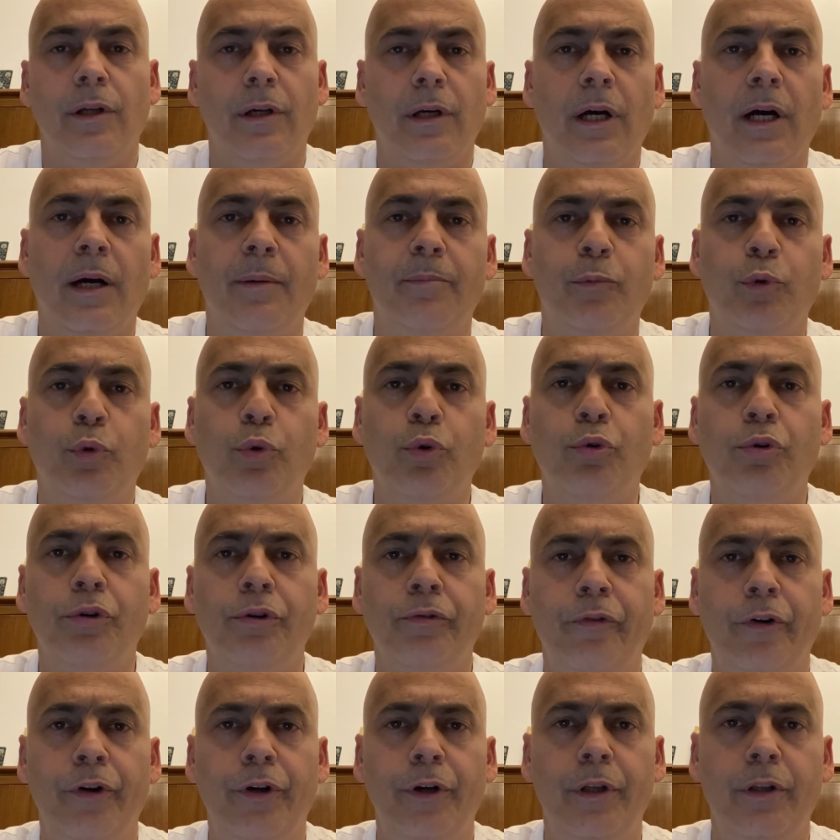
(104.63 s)
um, to
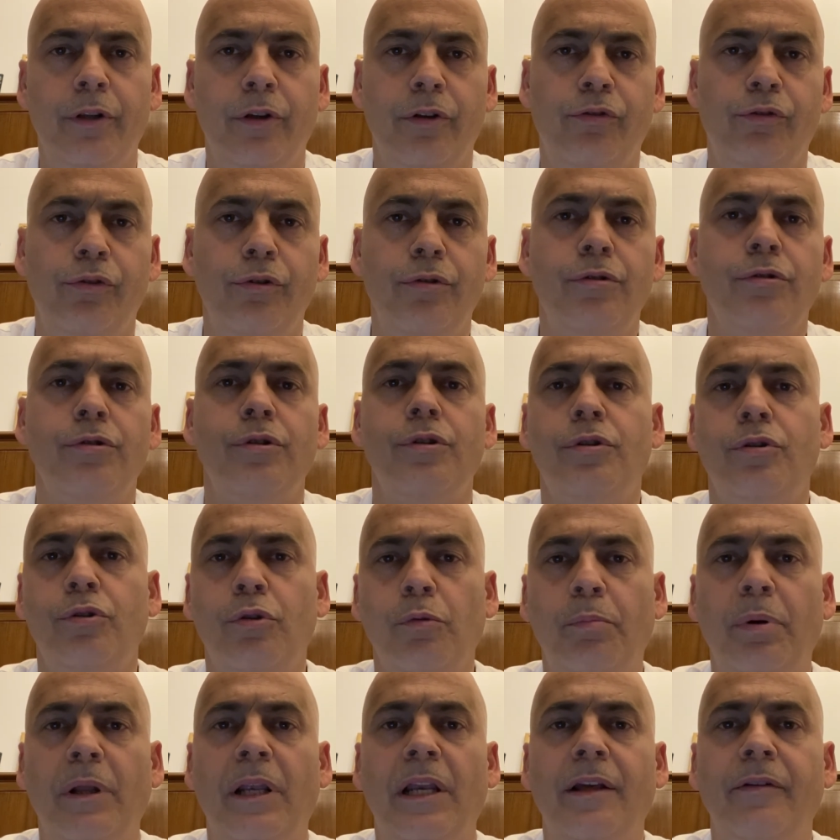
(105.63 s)
convert the Jews to
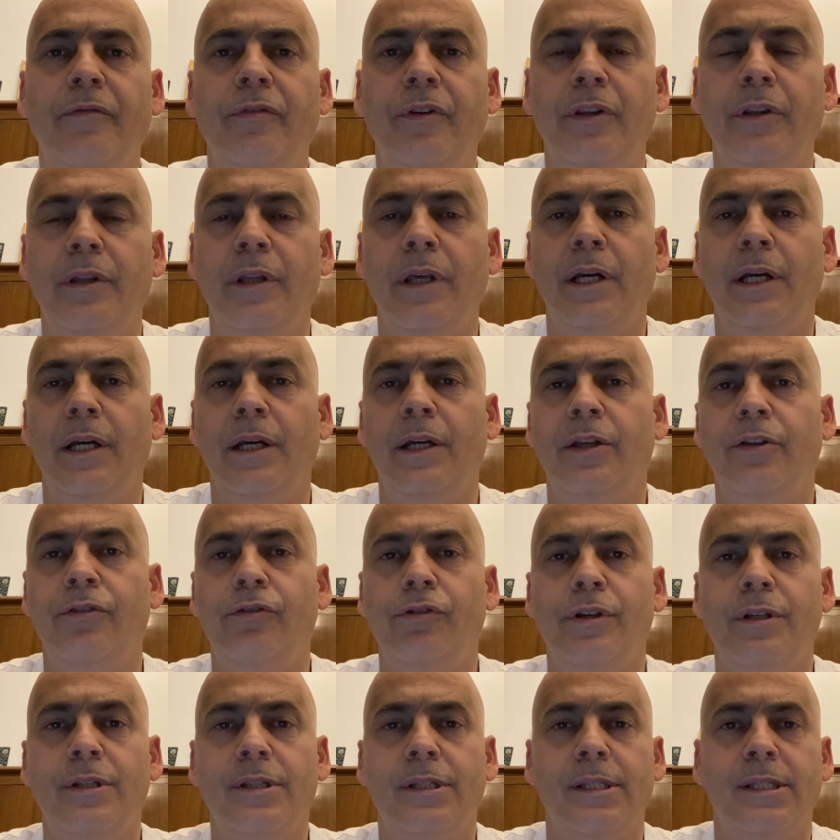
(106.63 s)
believe in uh,
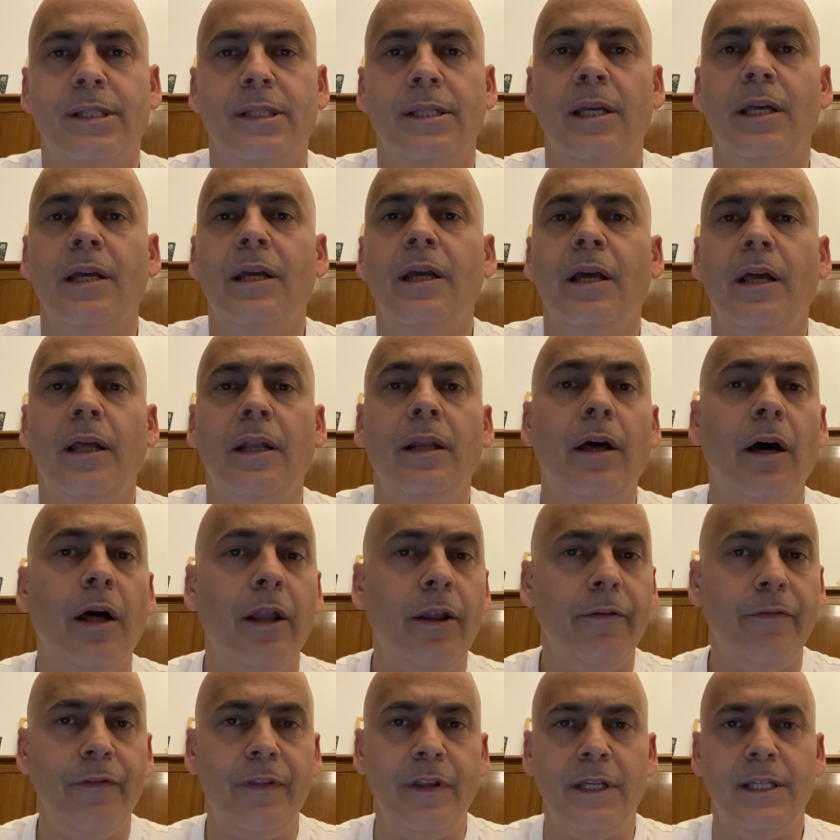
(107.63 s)
Jesus.
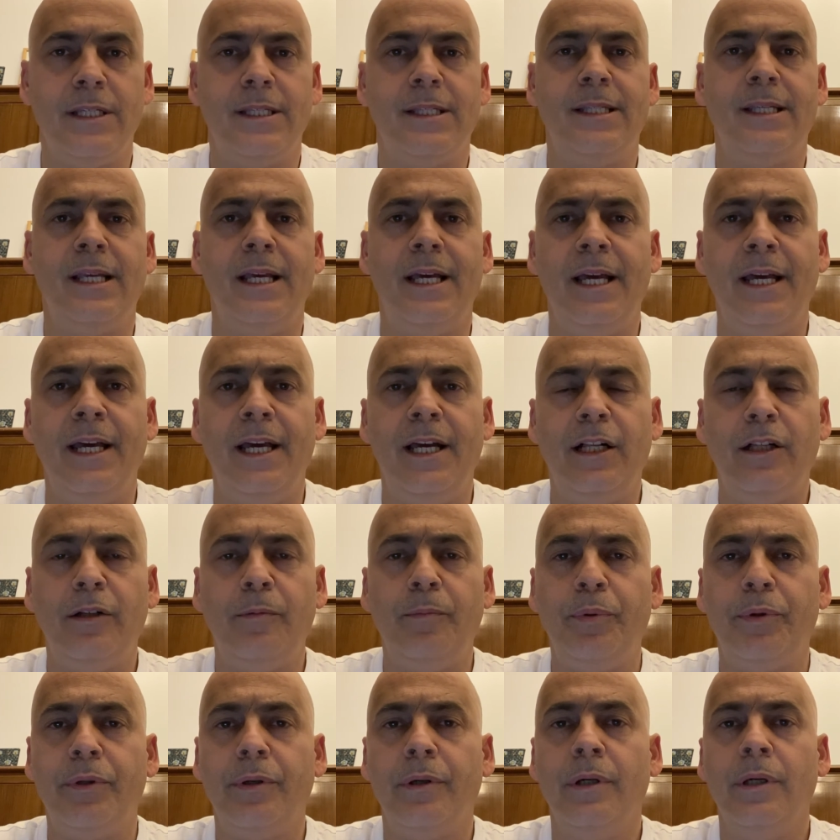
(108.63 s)
None of this uh,
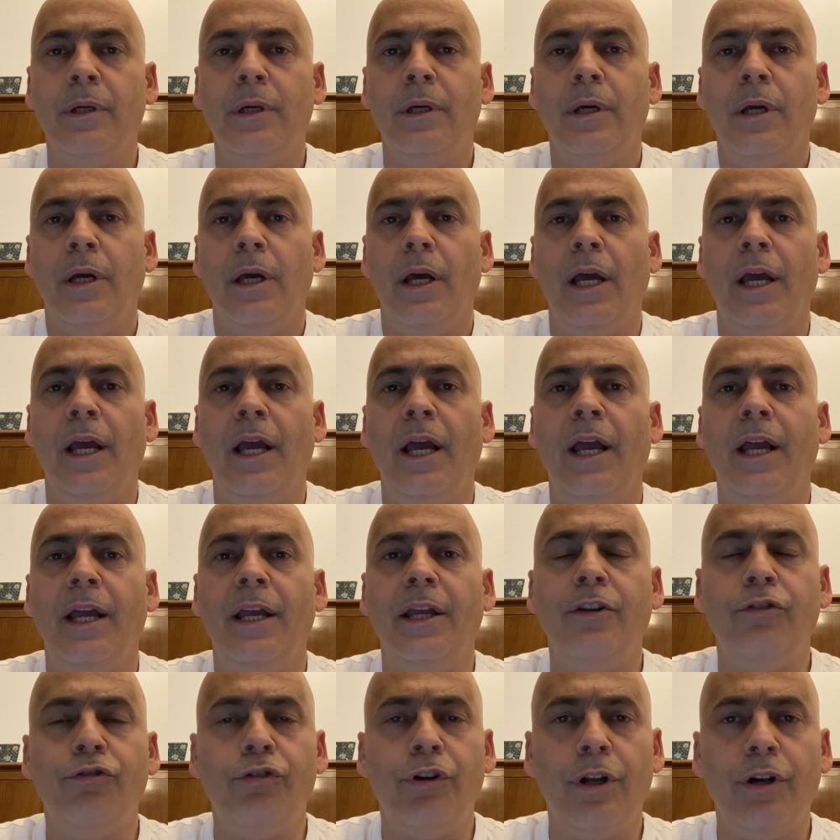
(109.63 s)
helped. Uh,
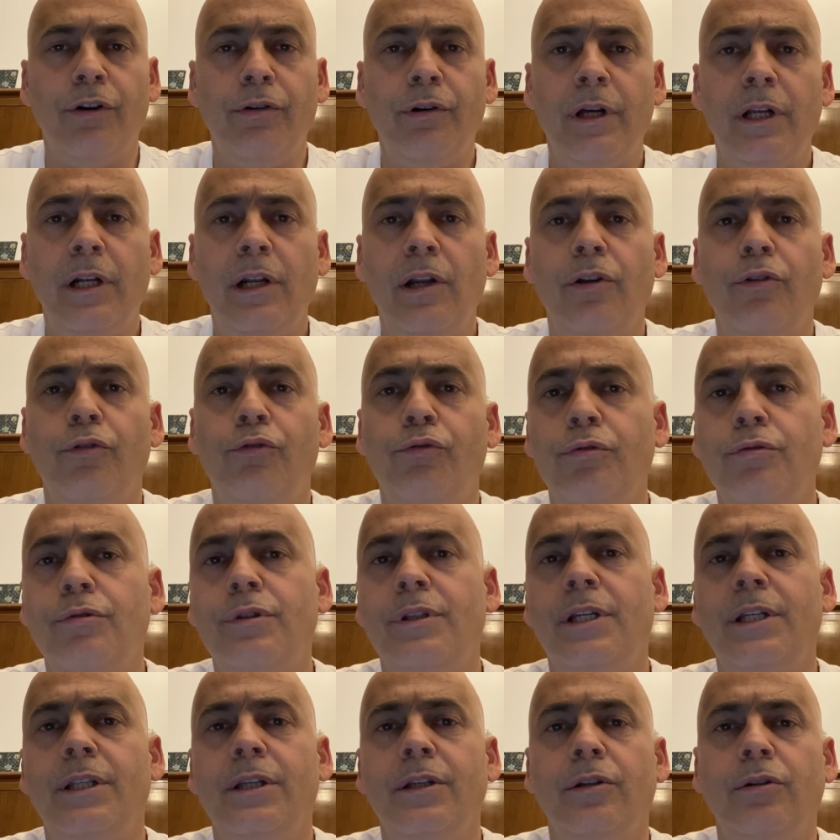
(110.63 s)
in general, Jews
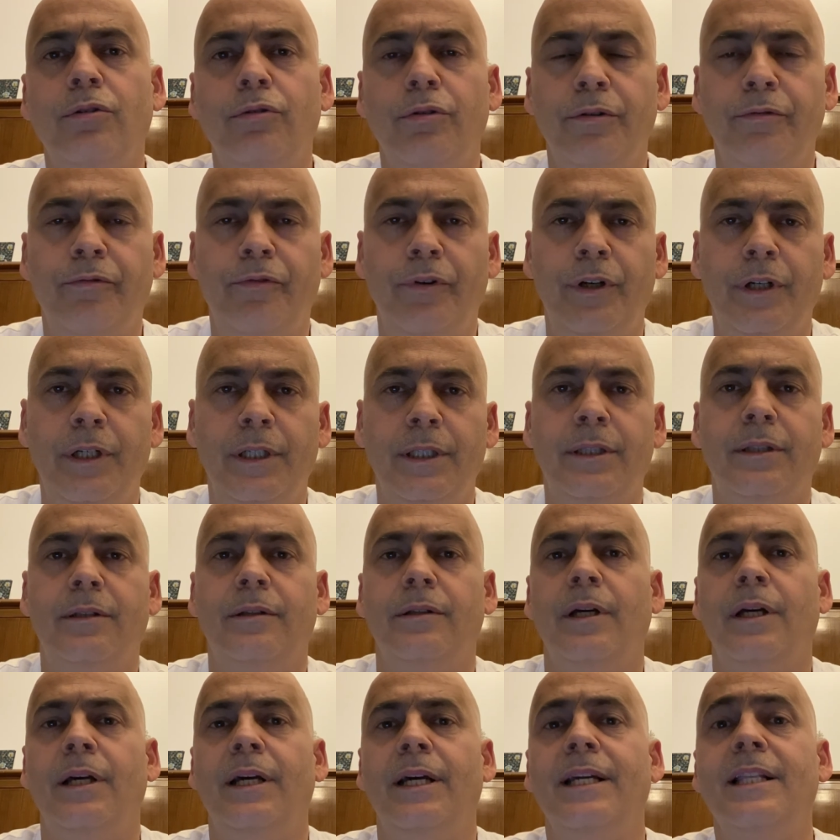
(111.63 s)
didn't convert
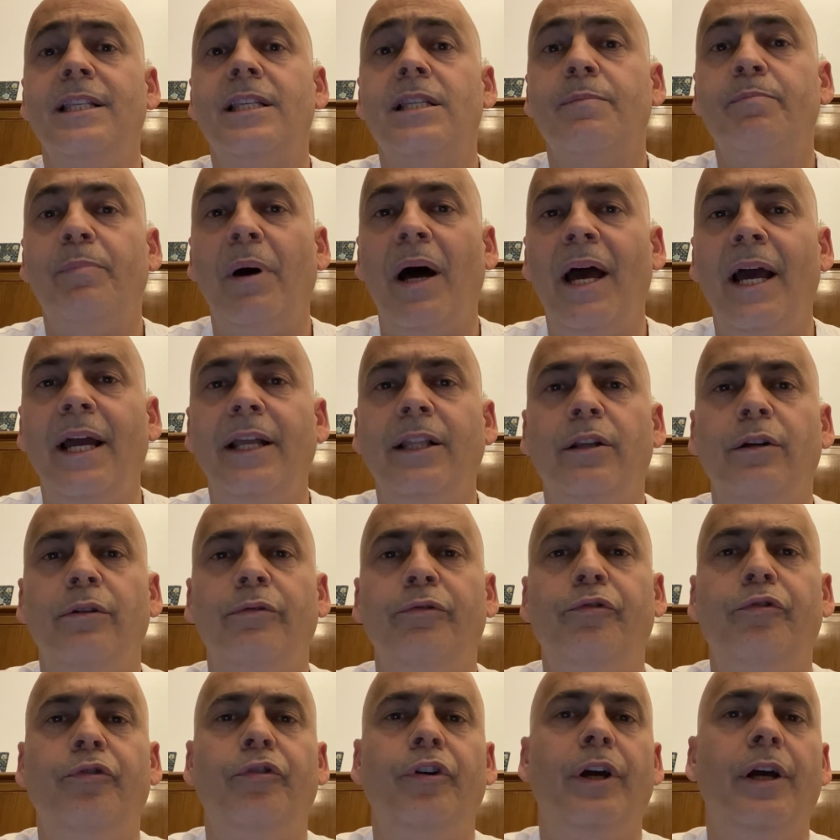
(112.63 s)
uh, in spite
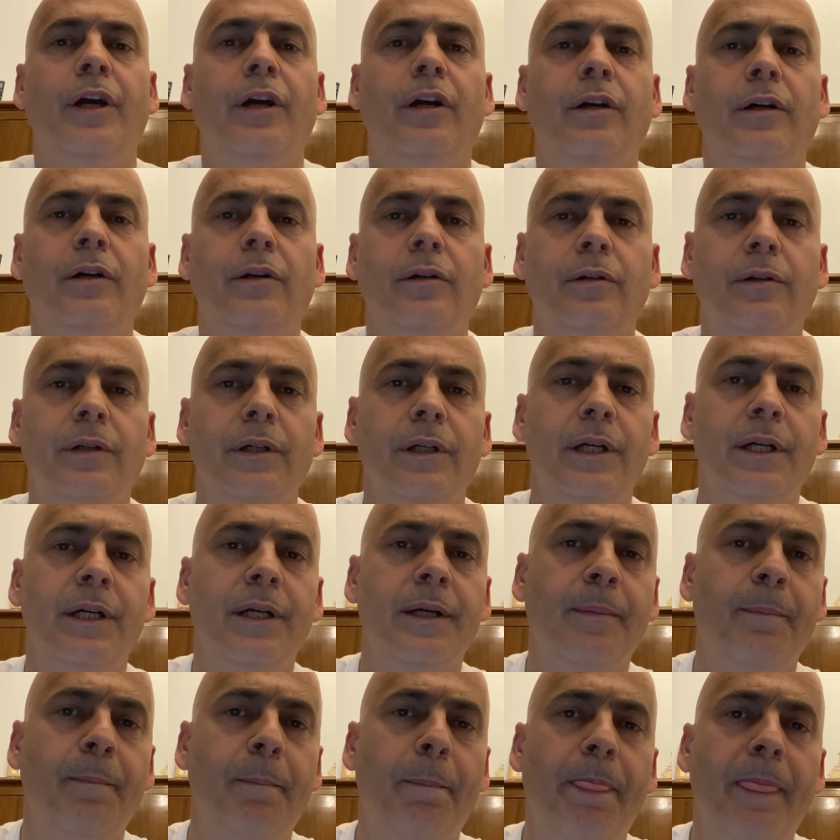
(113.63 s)
of
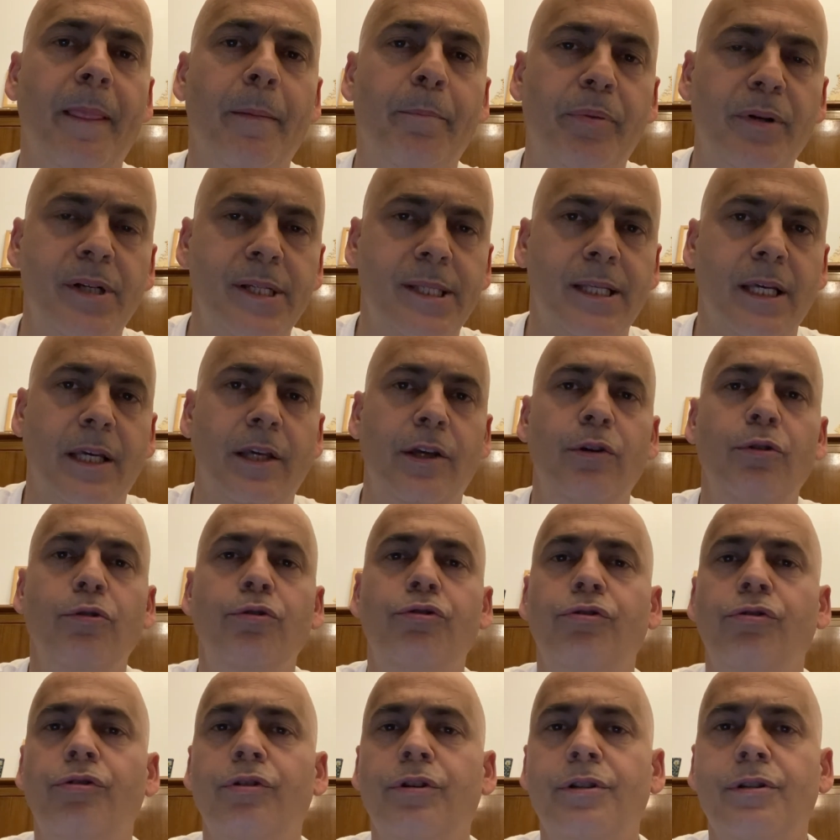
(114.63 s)
um,
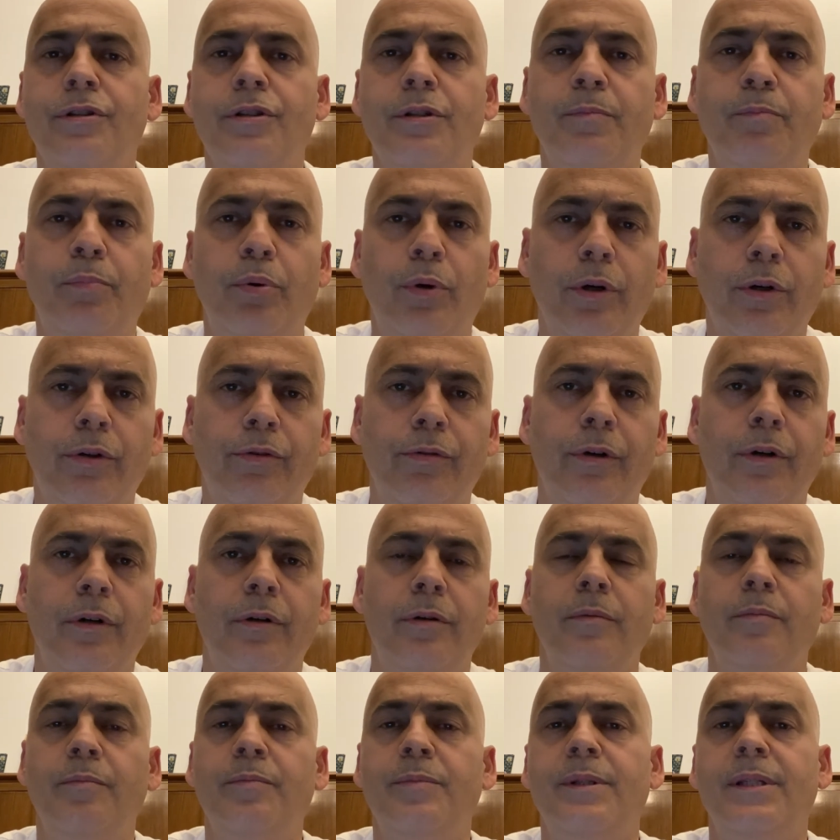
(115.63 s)
persecutions,
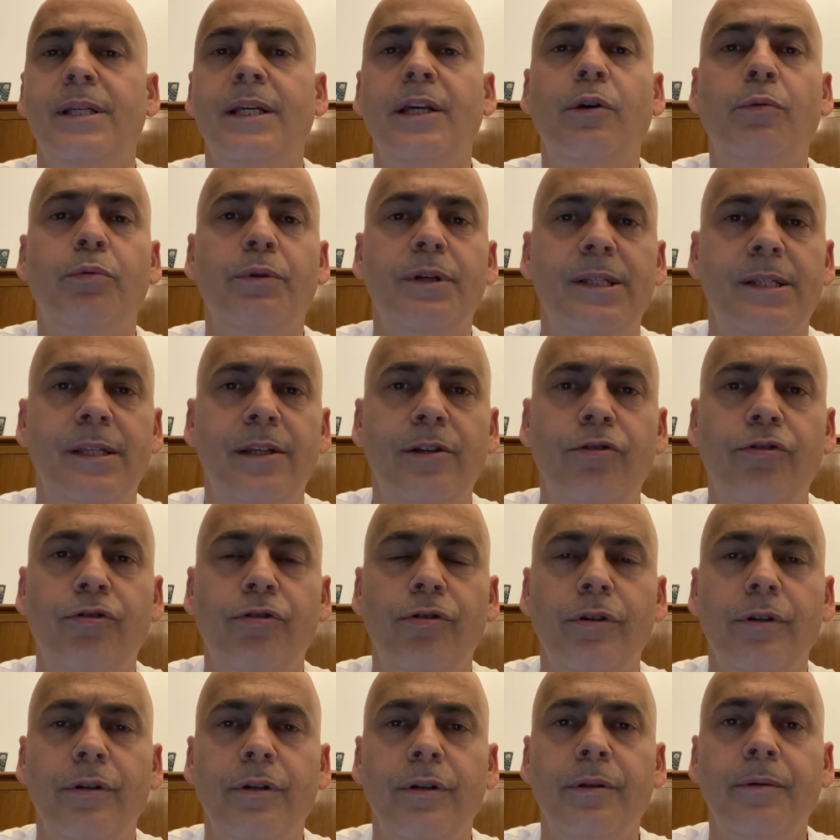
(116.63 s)
pogroms,
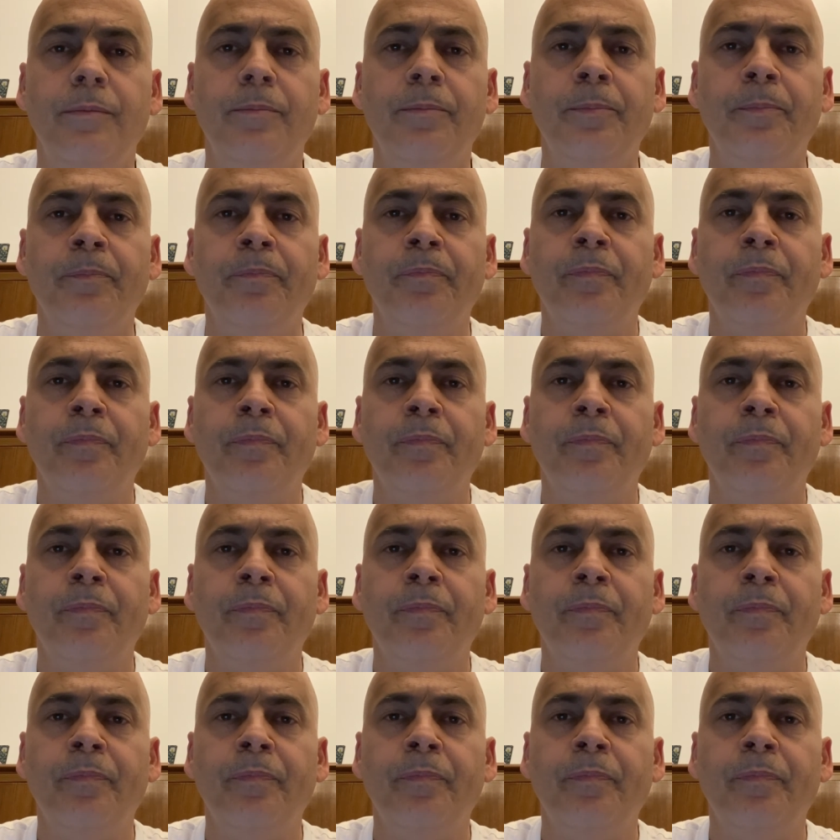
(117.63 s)
inquisition.